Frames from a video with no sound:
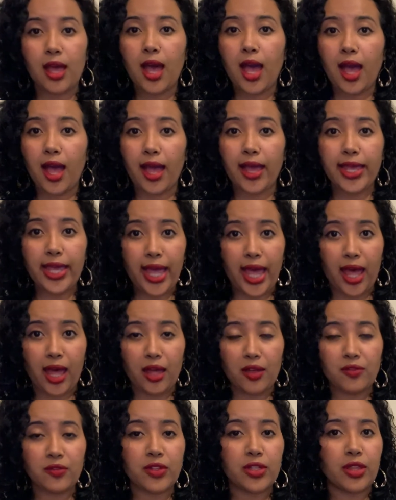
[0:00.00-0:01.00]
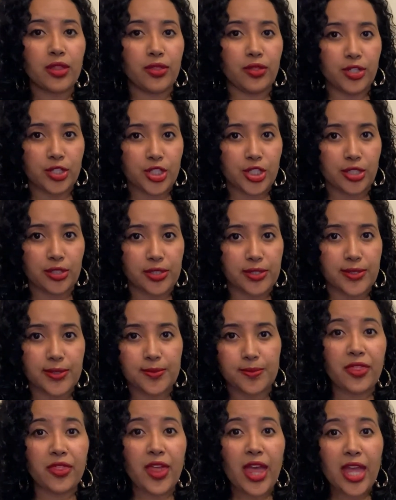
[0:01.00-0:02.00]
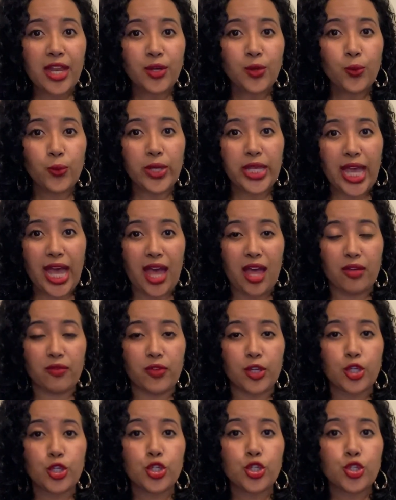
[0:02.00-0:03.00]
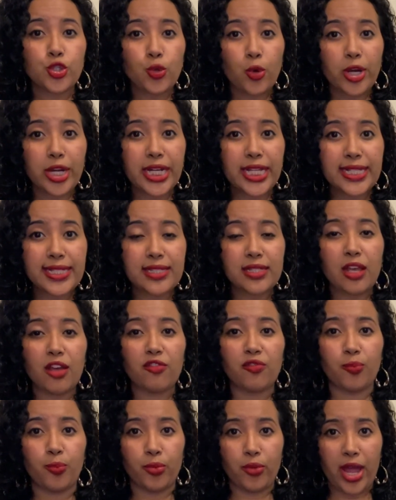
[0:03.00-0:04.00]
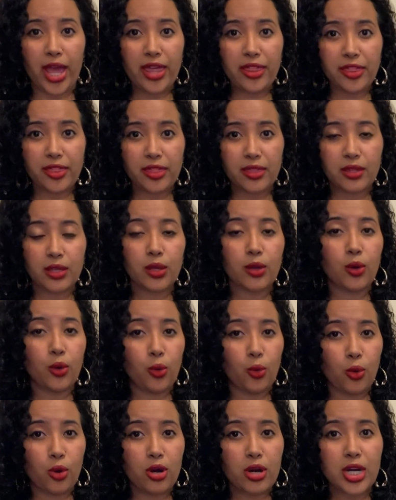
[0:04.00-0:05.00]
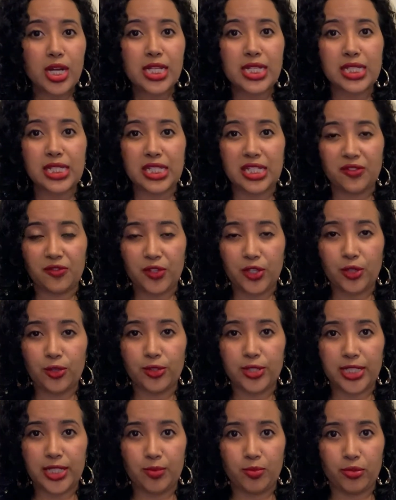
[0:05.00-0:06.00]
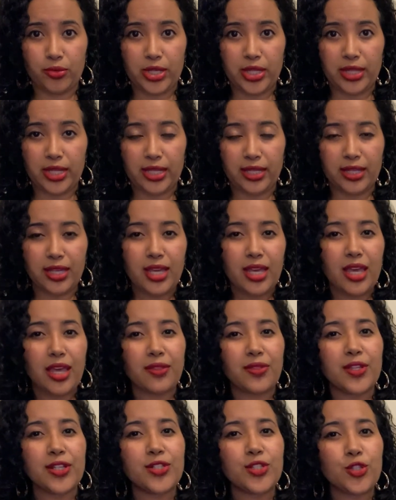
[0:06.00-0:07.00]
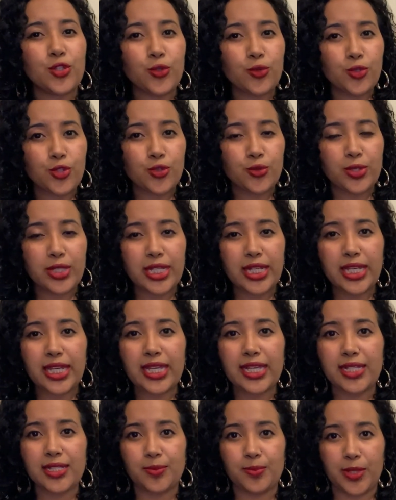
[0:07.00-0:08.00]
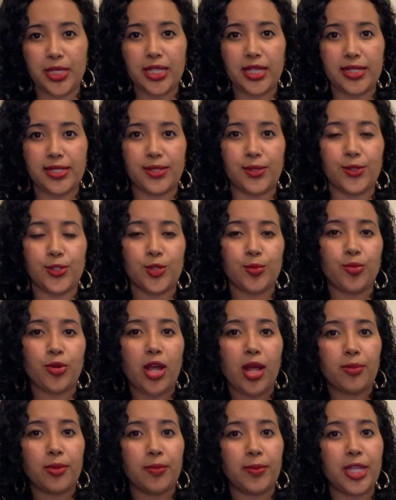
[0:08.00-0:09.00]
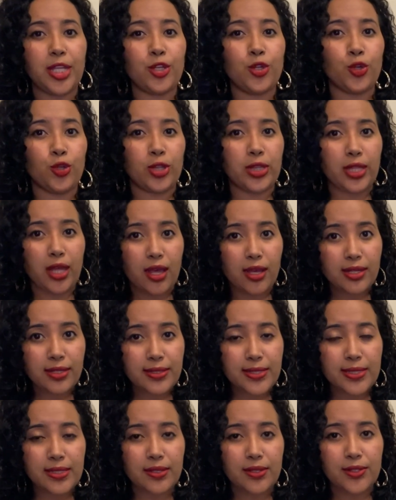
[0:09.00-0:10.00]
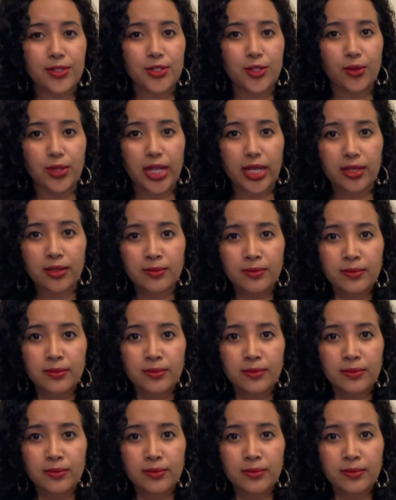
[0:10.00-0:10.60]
I have the chills. Then we have shortness of breath or difficulty breathing. This usually is because there's a problem in your lungs. So like,